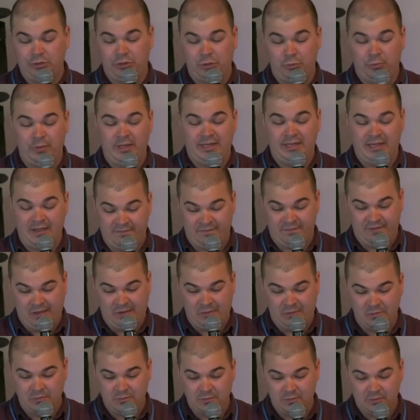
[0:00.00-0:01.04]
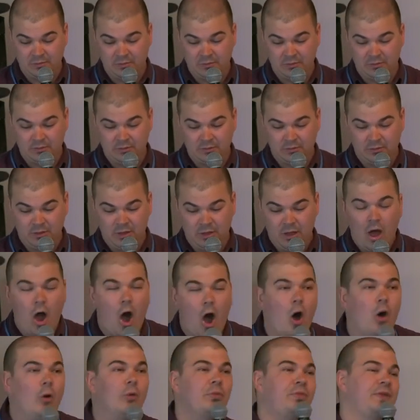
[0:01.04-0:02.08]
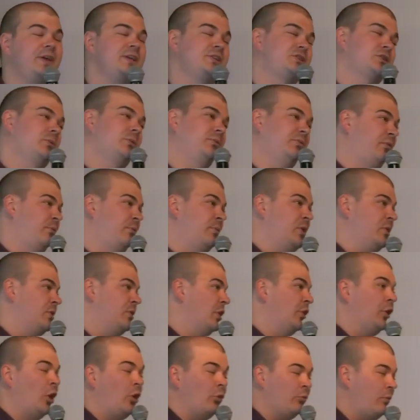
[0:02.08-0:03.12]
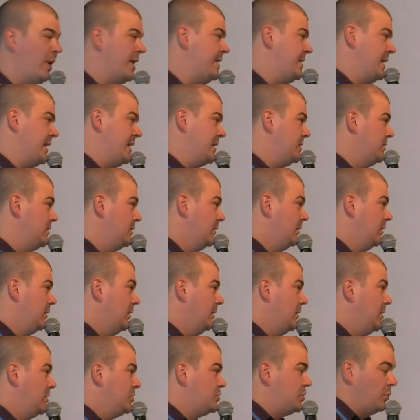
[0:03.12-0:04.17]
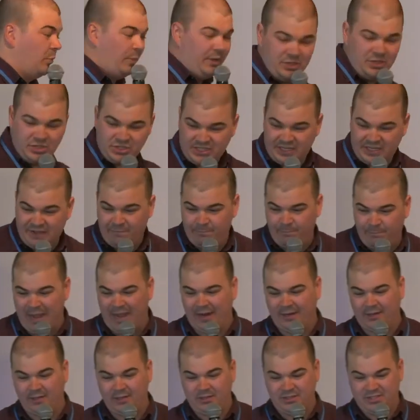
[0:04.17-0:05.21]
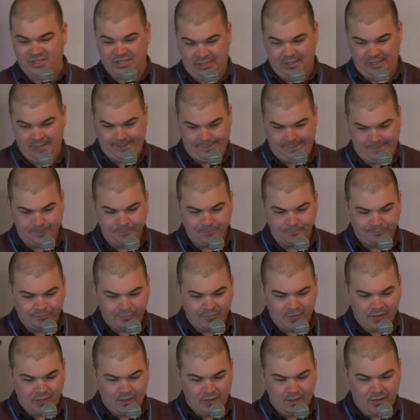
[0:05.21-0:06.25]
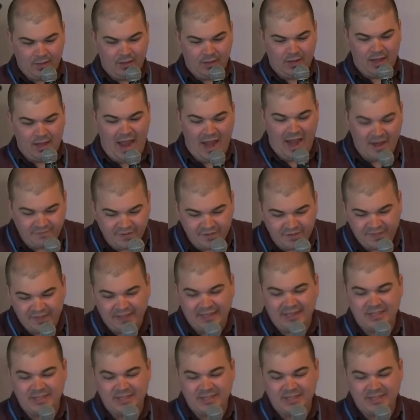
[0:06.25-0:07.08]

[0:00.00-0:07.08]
we give you. All things come from you, God, already, so we just give back to you. Everything is